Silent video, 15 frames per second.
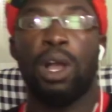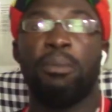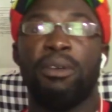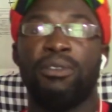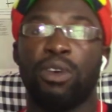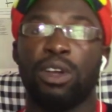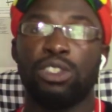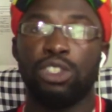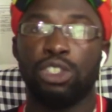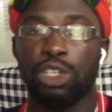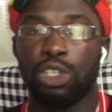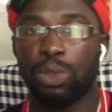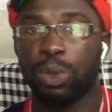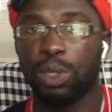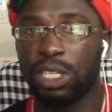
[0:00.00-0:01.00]
Welcome everyone to
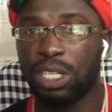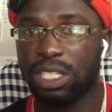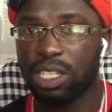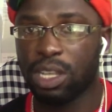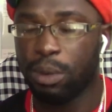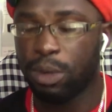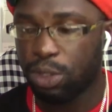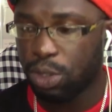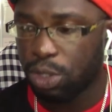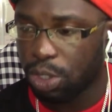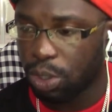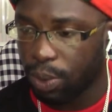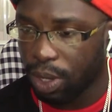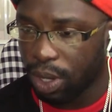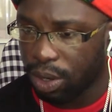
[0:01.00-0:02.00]
Junosuede Just Going Through.
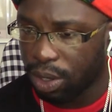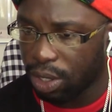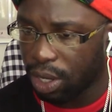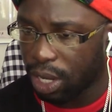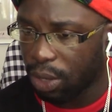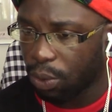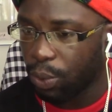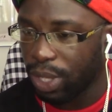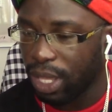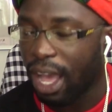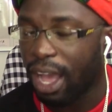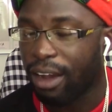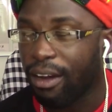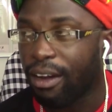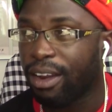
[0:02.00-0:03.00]
So we
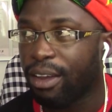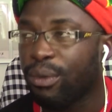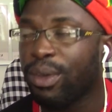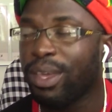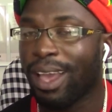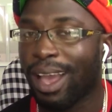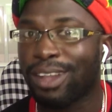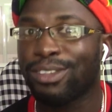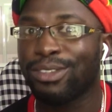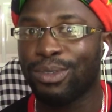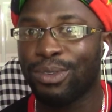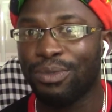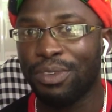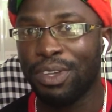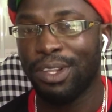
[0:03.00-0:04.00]
are gonna react to
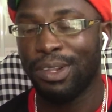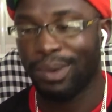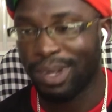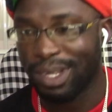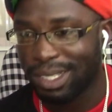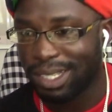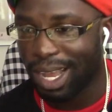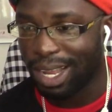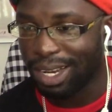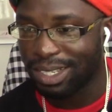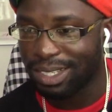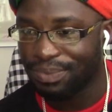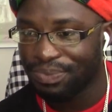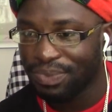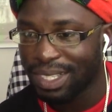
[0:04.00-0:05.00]
a video
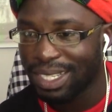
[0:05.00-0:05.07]
entitled